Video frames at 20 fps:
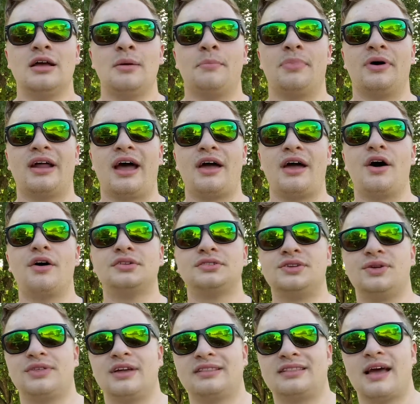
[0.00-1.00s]
But I
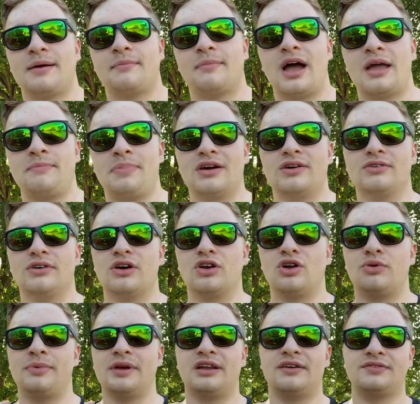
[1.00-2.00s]
also think that might be a
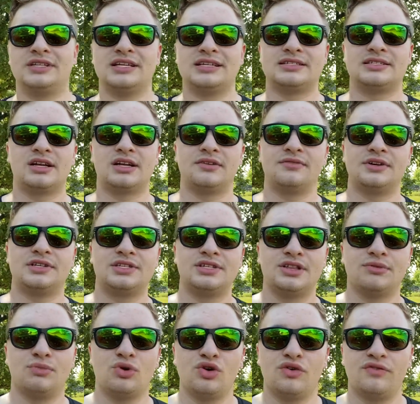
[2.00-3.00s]
little bit of a disservice to
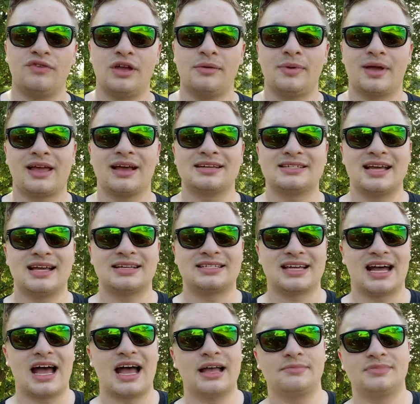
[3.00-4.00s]
the movie, because at
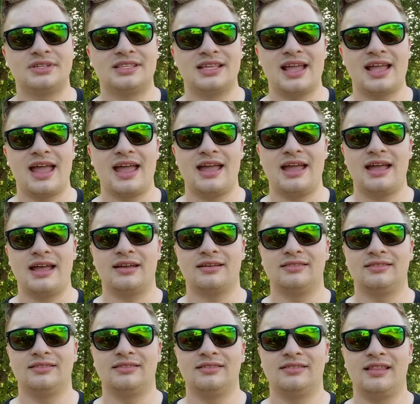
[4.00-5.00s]
times they
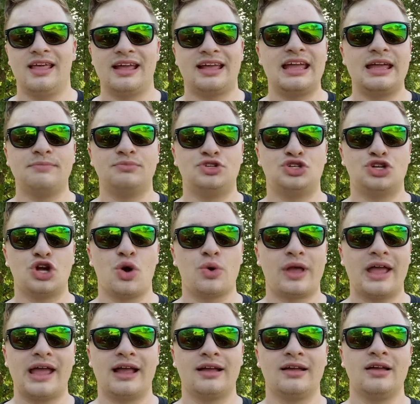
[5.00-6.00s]
keep
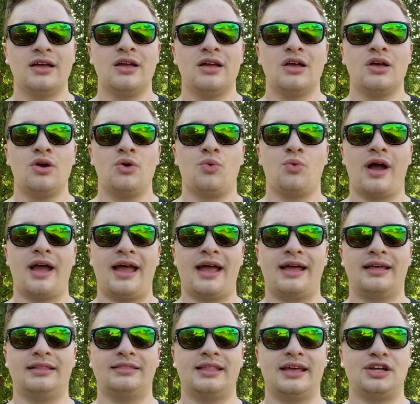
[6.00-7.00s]
joking
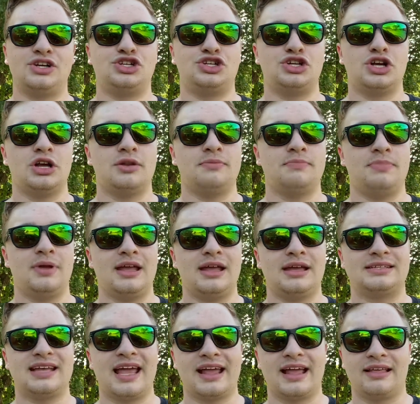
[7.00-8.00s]
when they should be
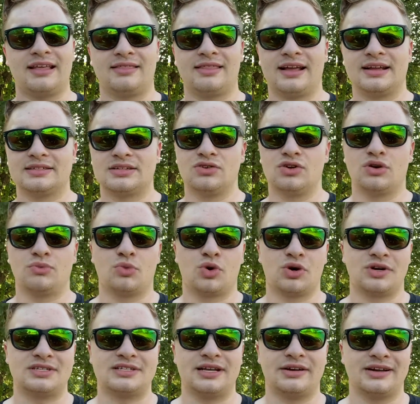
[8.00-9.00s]
taking things a little
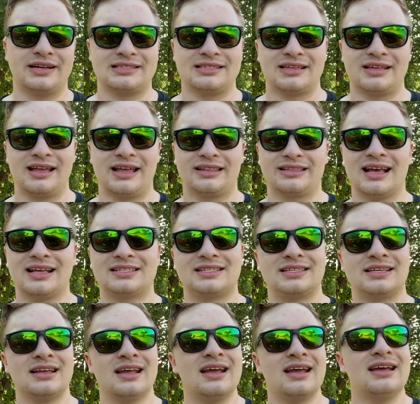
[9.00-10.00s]
more seriously. And
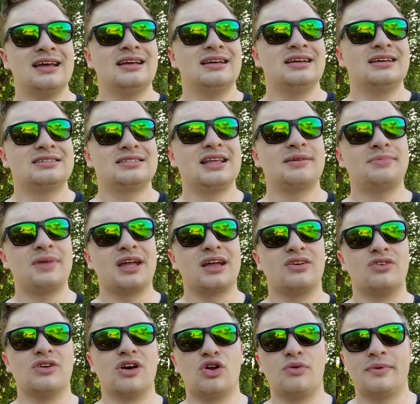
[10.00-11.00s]
that's something
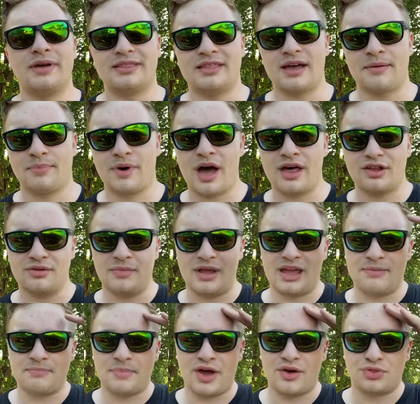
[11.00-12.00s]
a little bit that bothered me
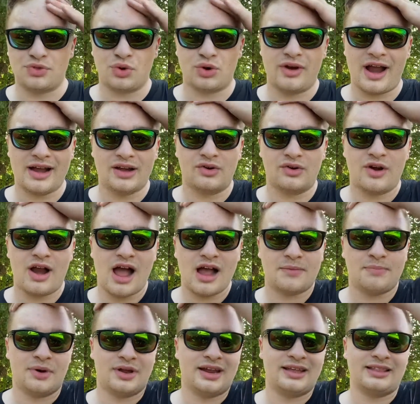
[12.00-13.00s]
about Thor:
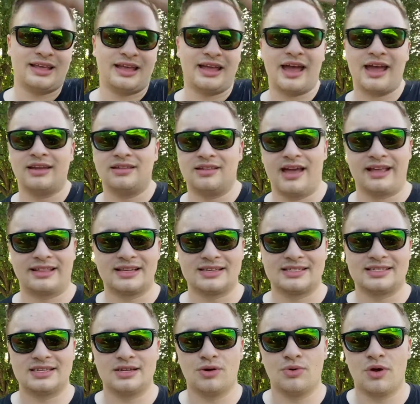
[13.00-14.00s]
Ragnarok. But in the end, like,
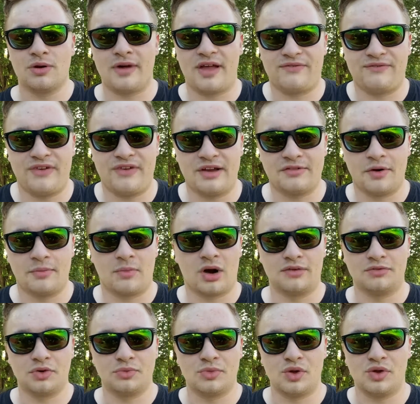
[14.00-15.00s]
that's still one of my favorite
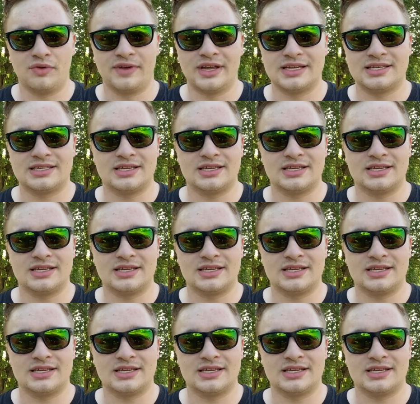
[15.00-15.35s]
Marvel movies.